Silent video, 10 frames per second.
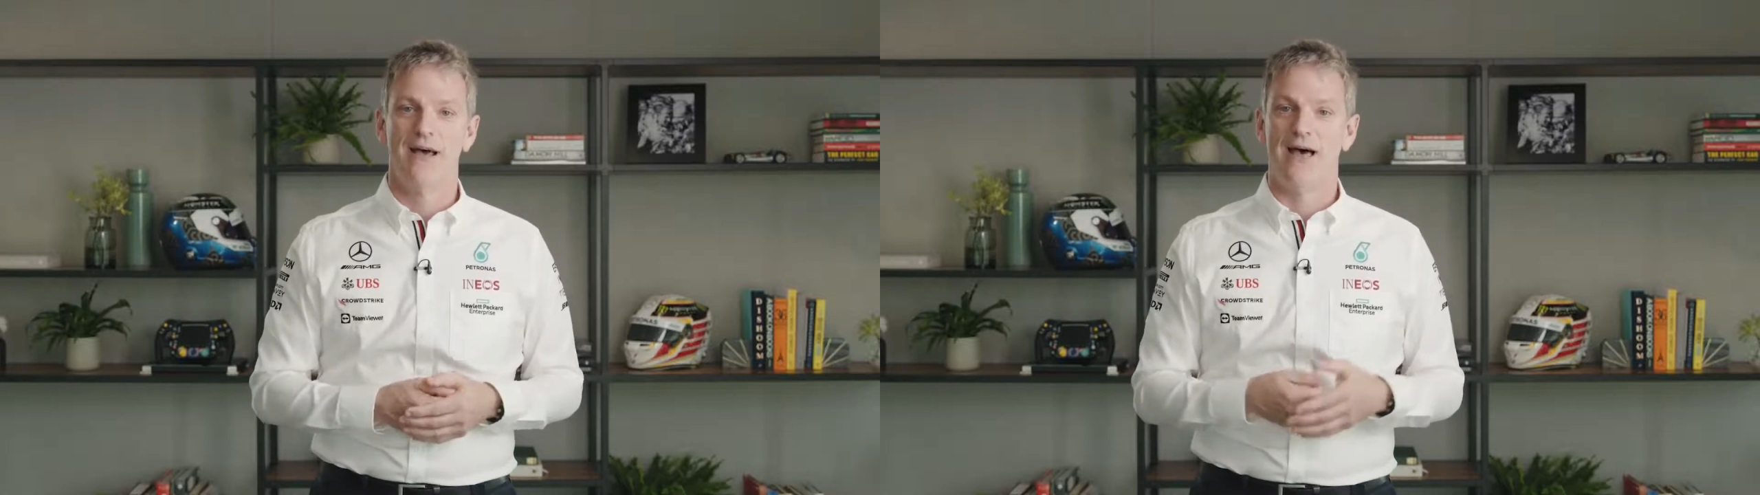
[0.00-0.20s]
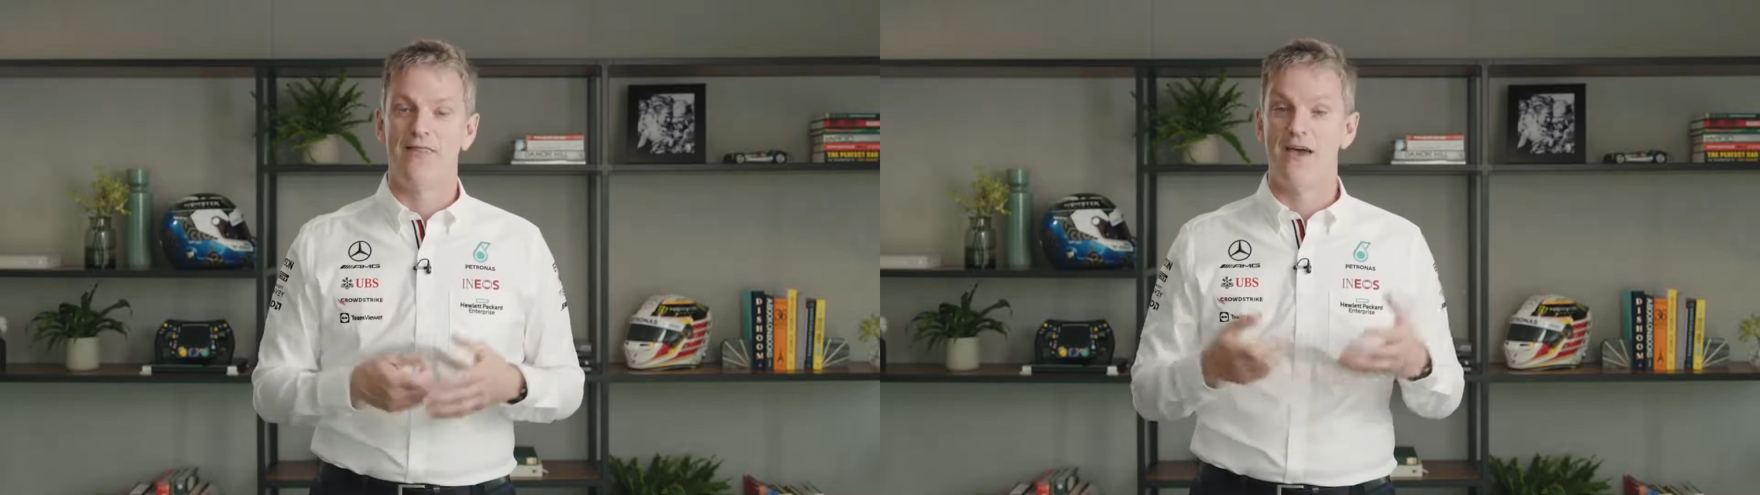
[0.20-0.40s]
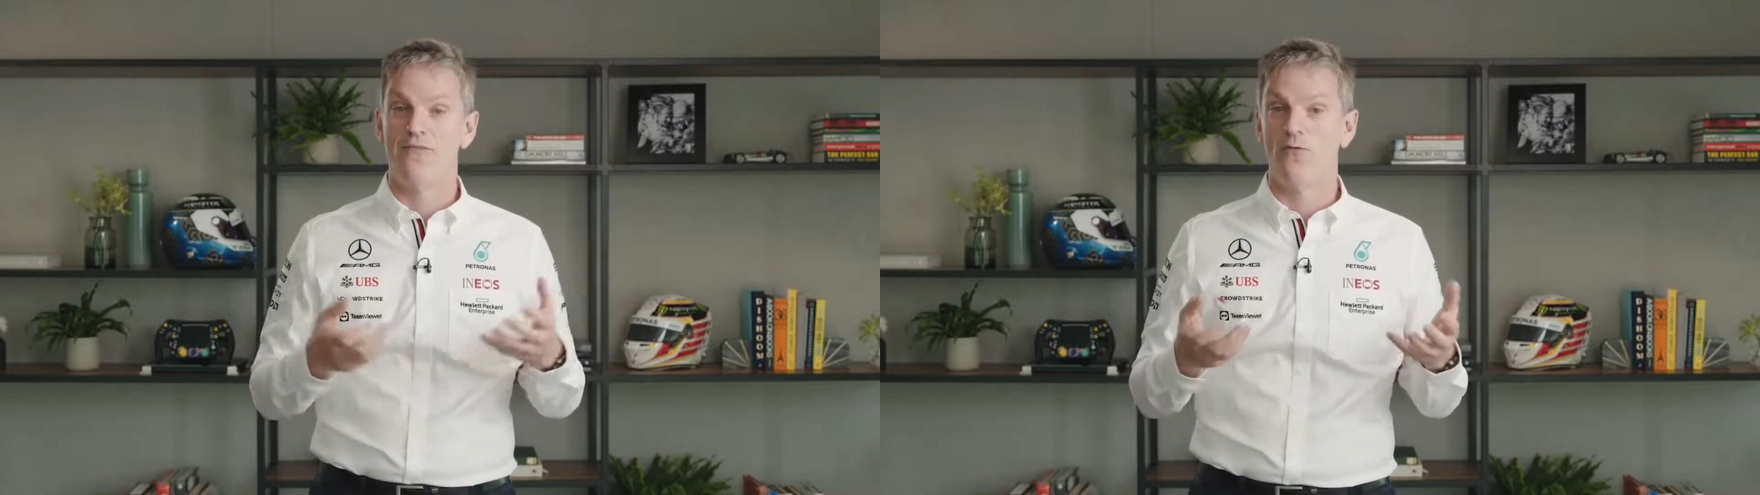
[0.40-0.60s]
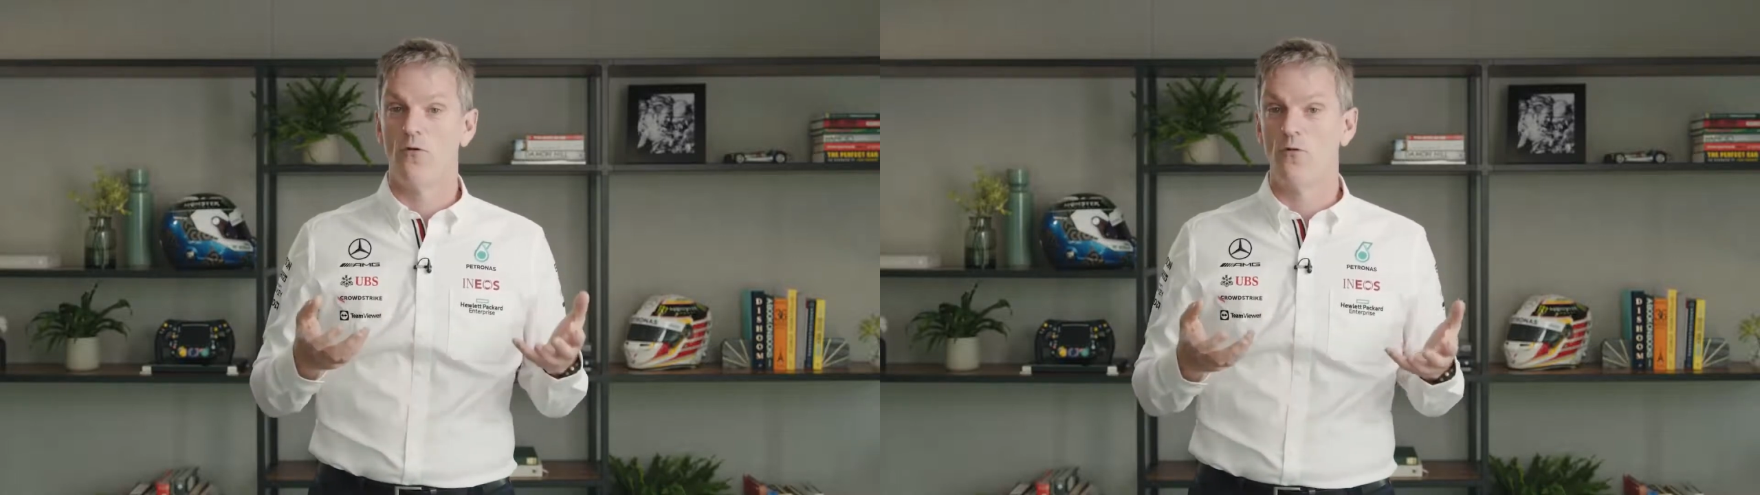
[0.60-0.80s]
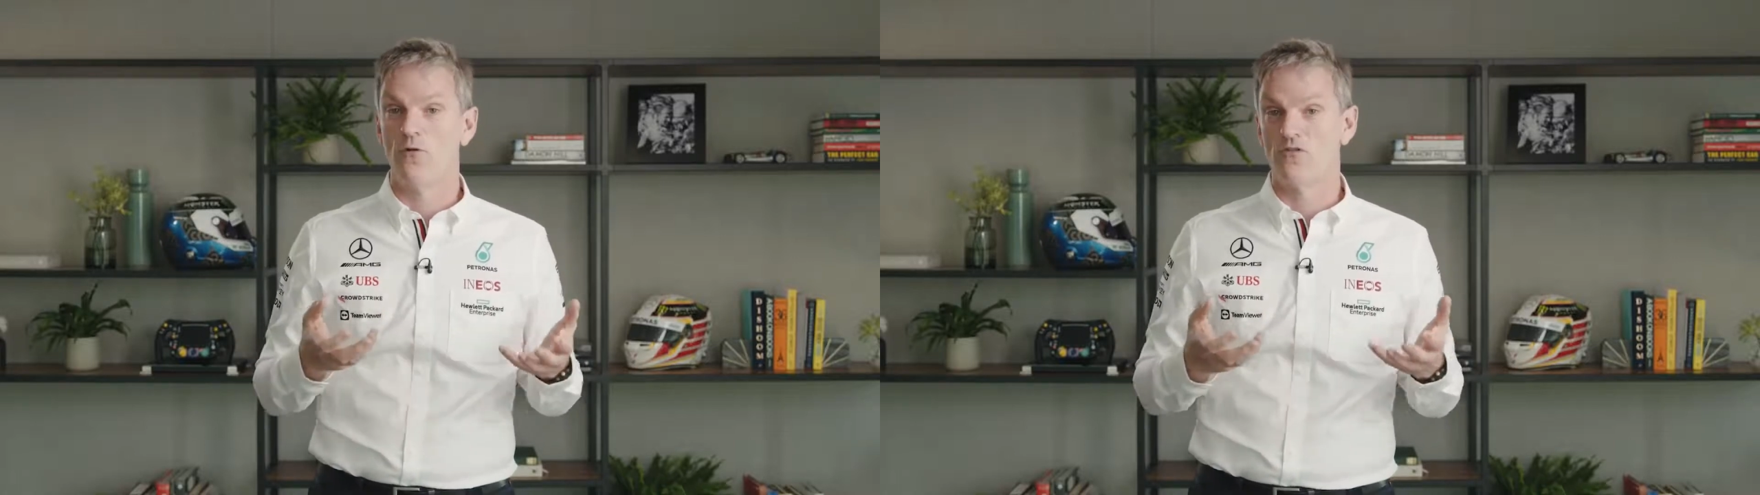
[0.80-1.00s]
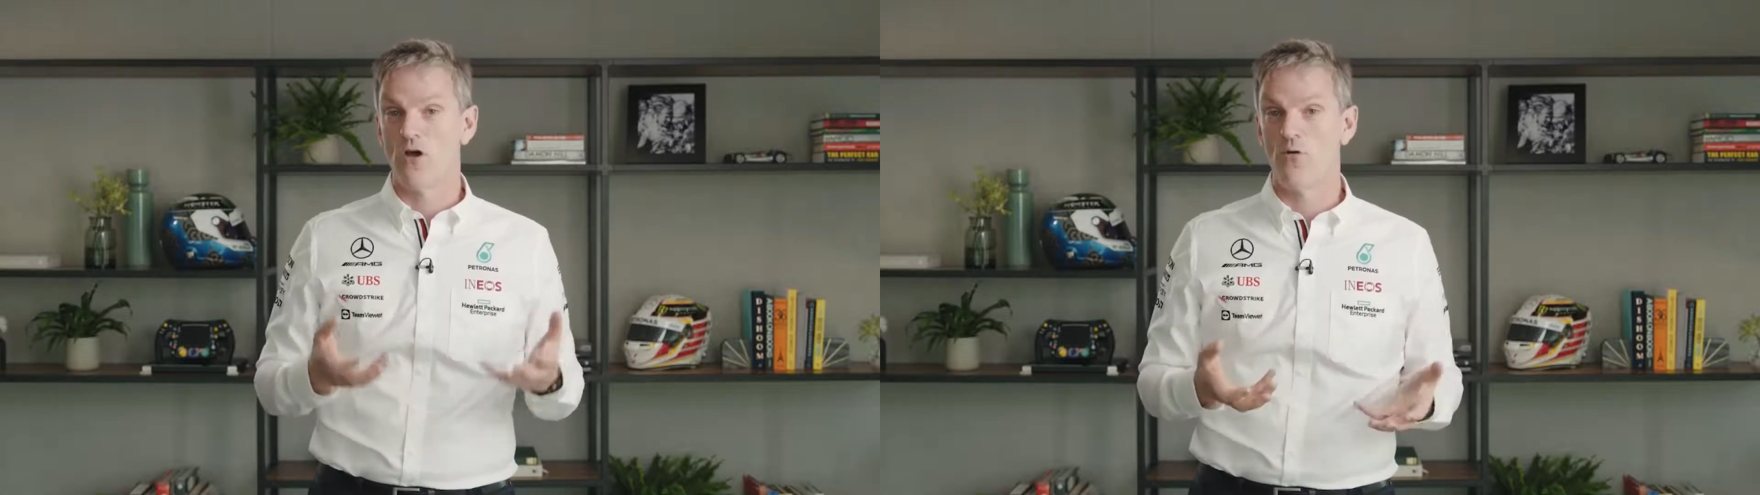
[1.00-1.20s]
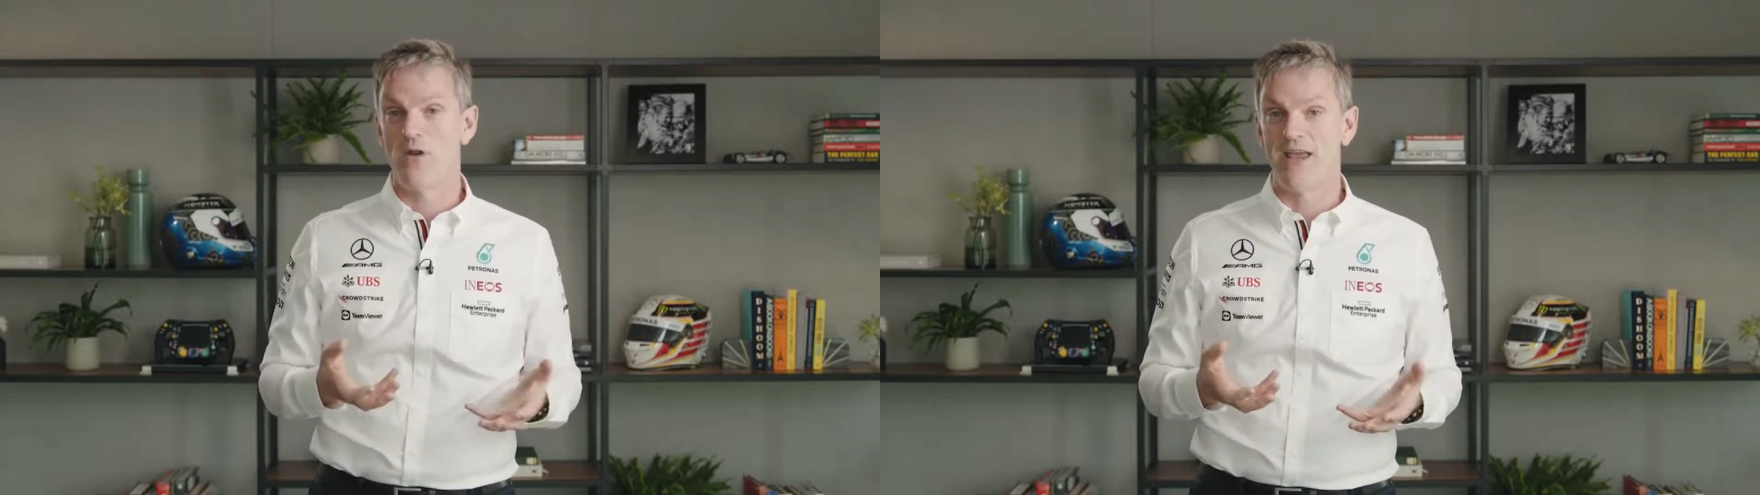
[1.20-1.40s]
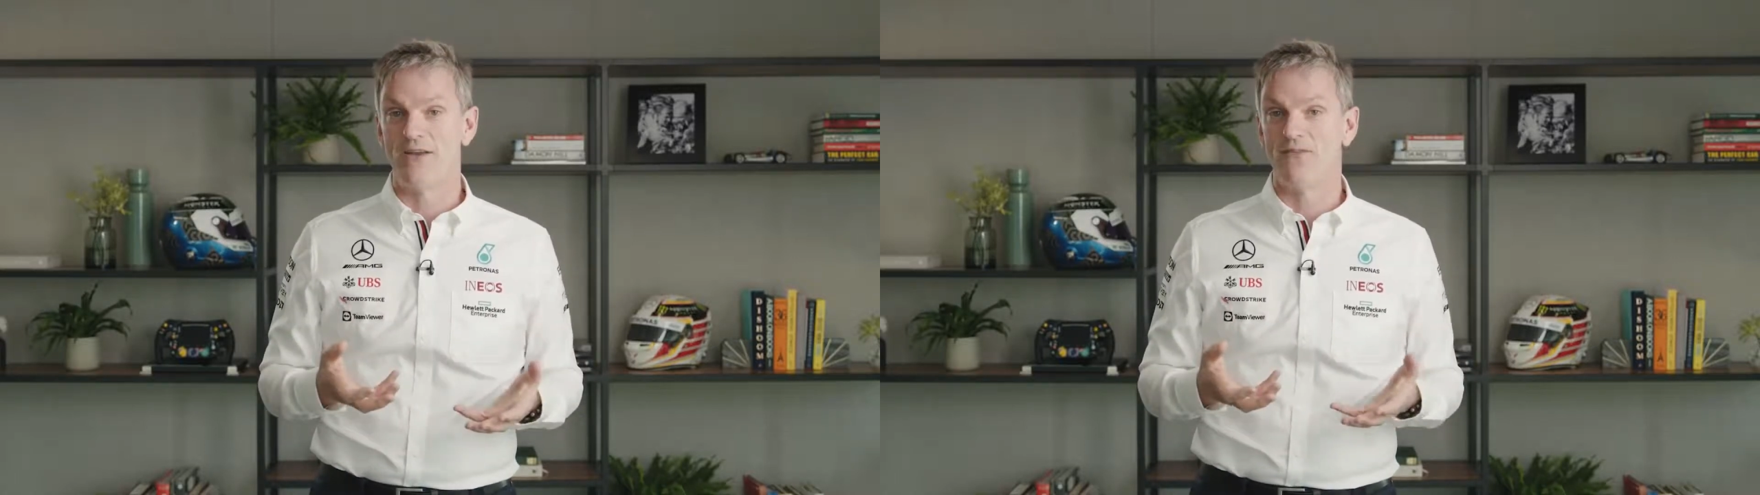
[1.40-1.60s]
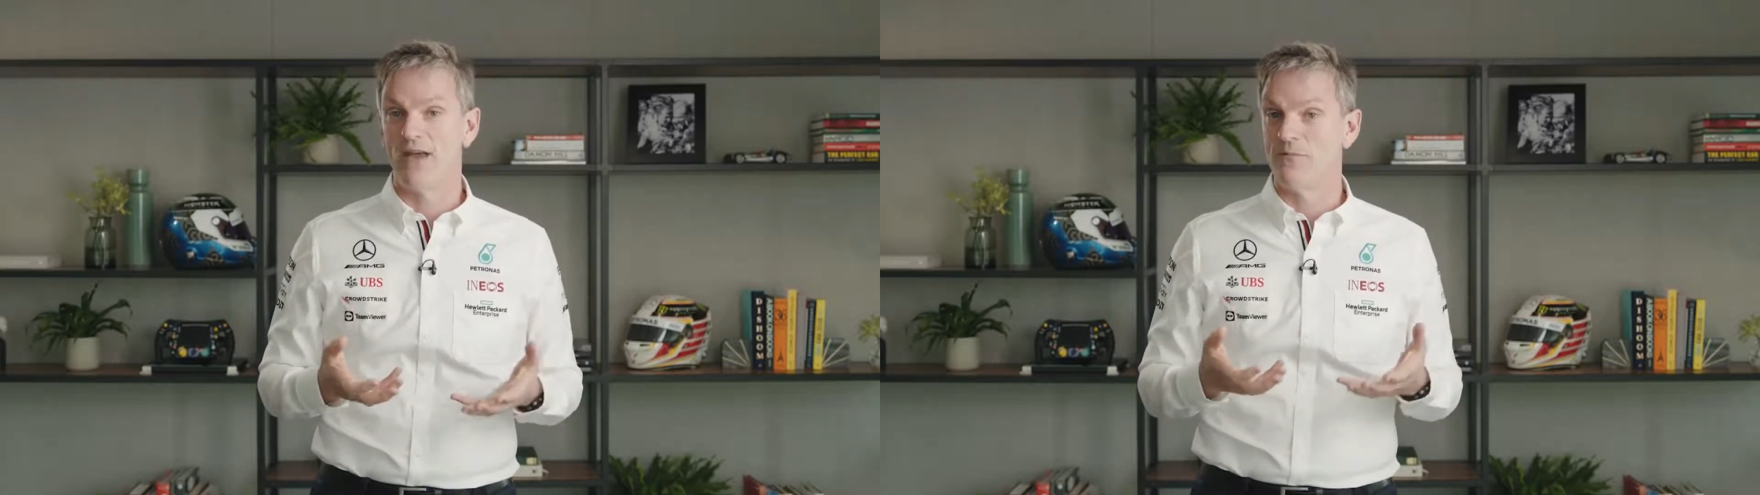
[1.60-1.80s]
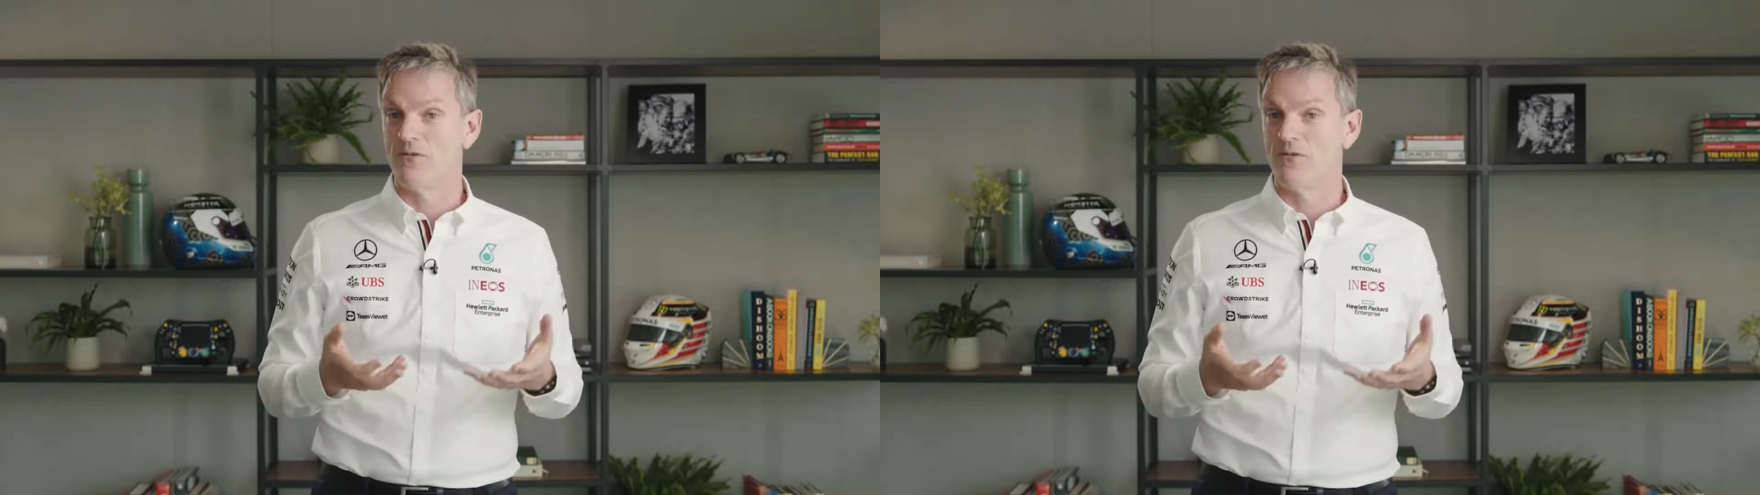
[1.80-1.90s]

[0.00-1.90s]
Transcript: and therefore there was no need for him